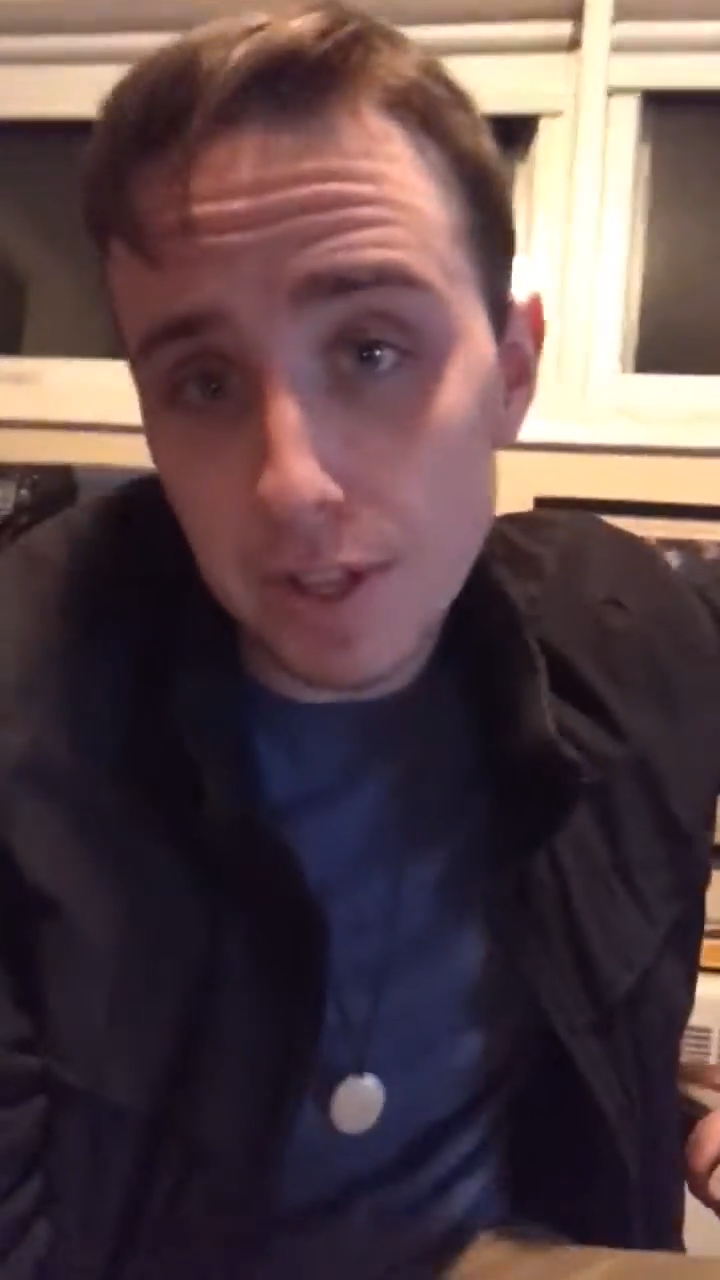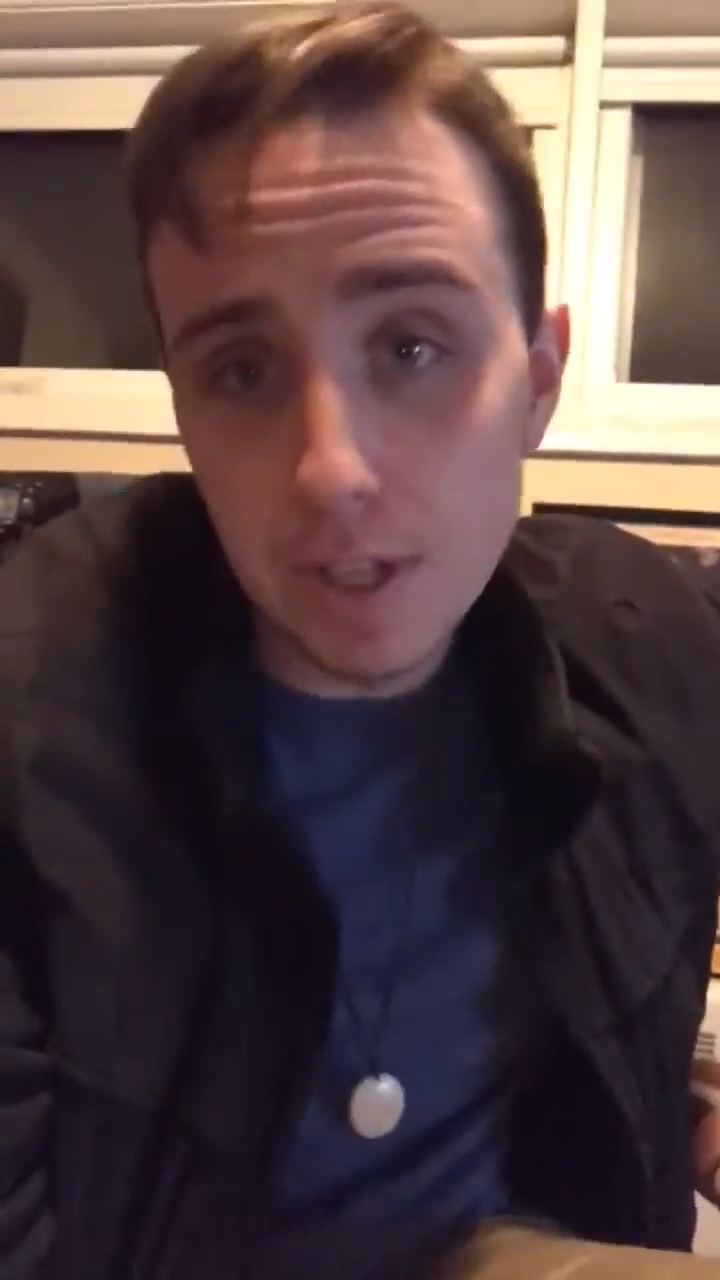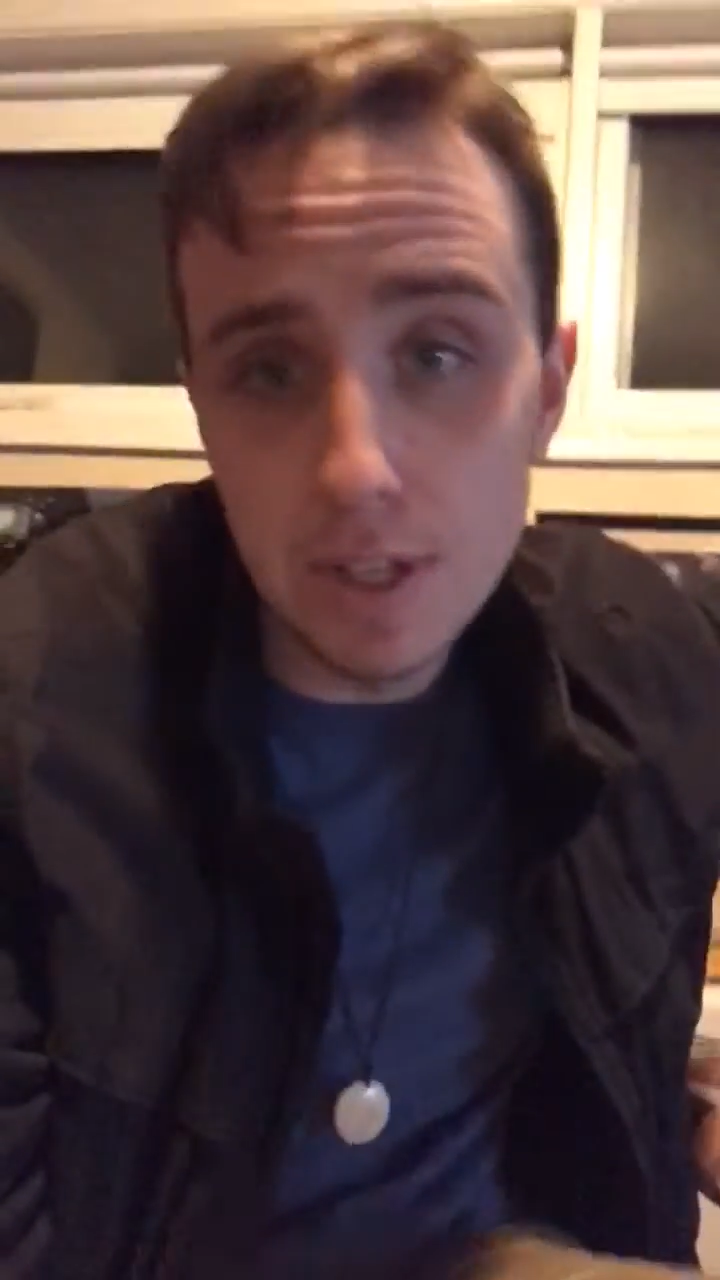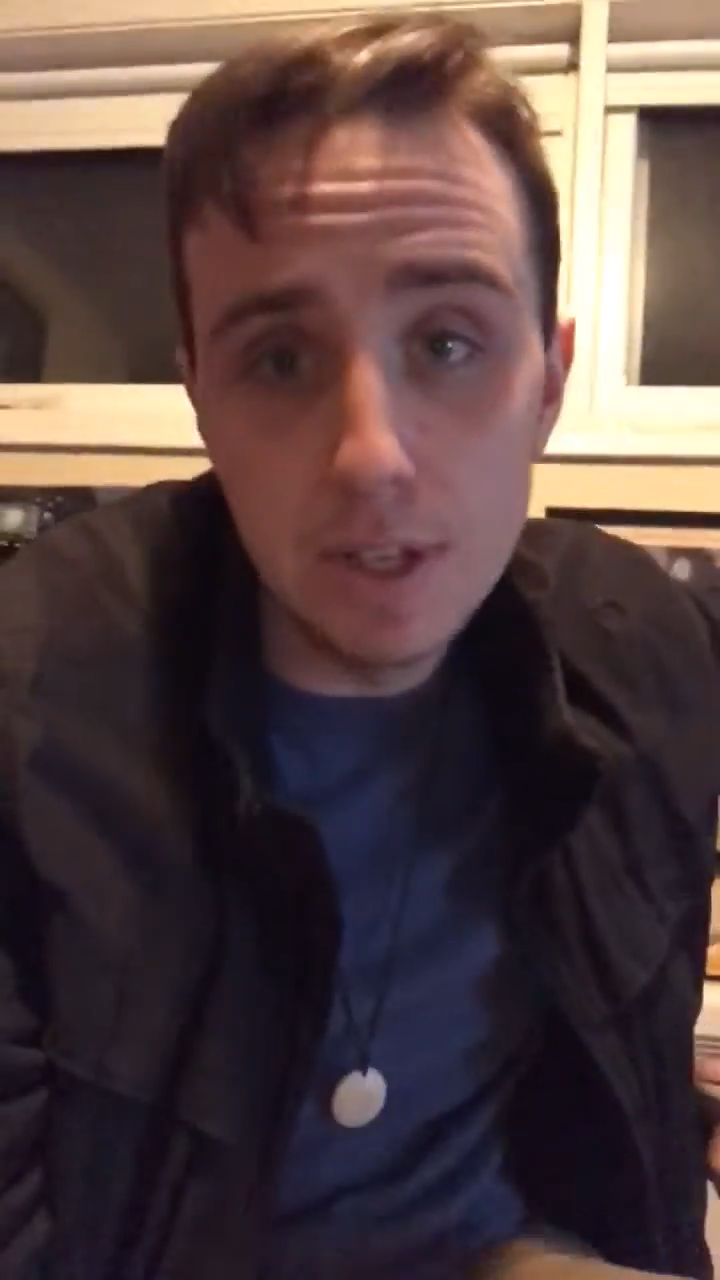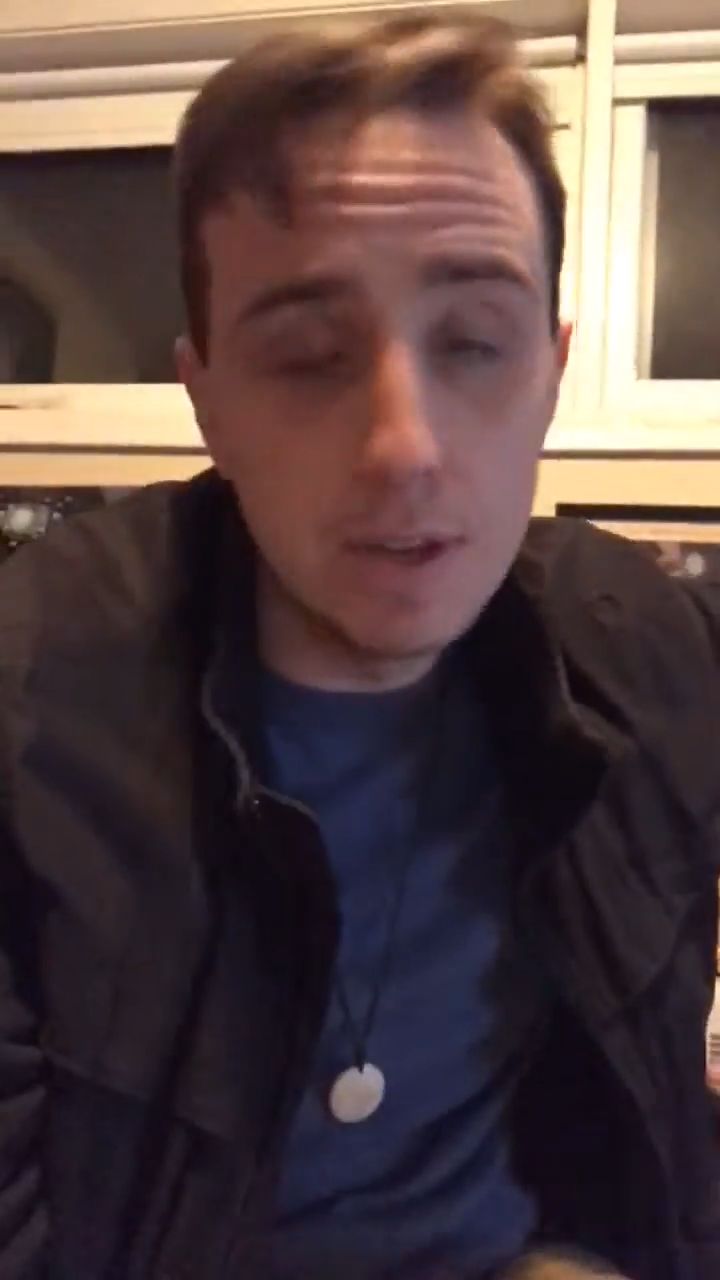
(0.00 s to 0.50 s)

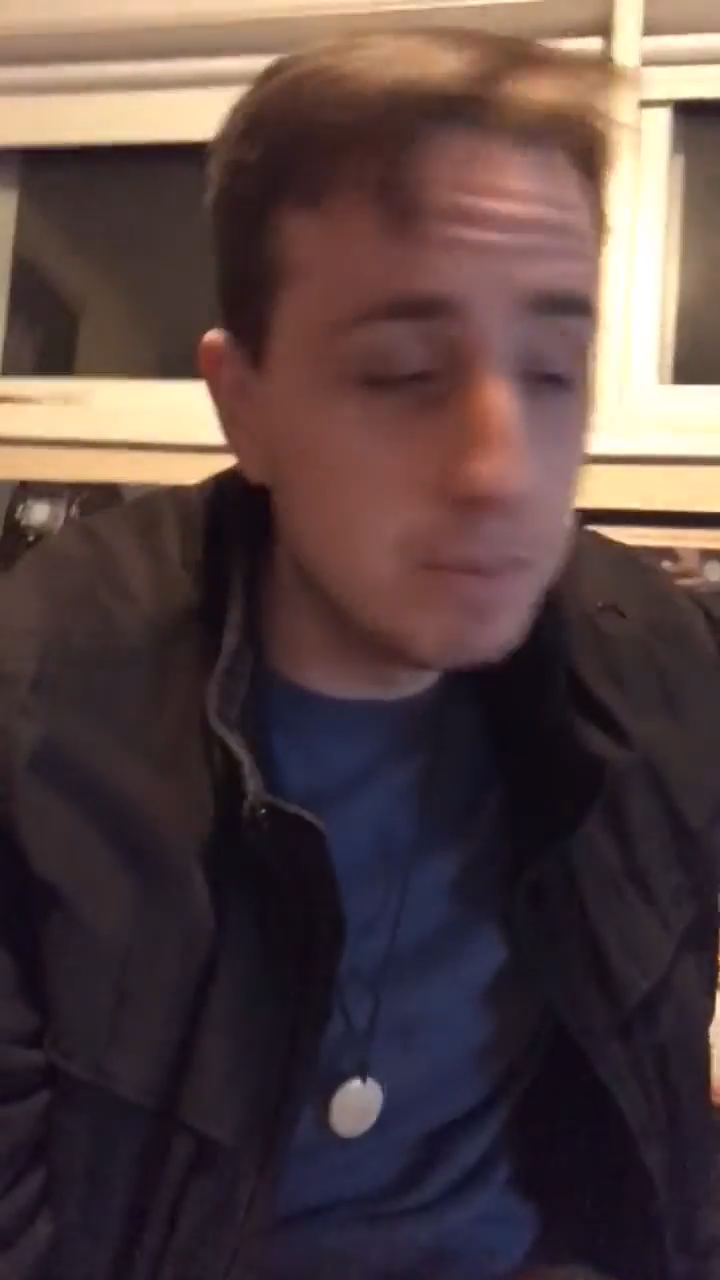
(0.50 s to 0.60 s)
the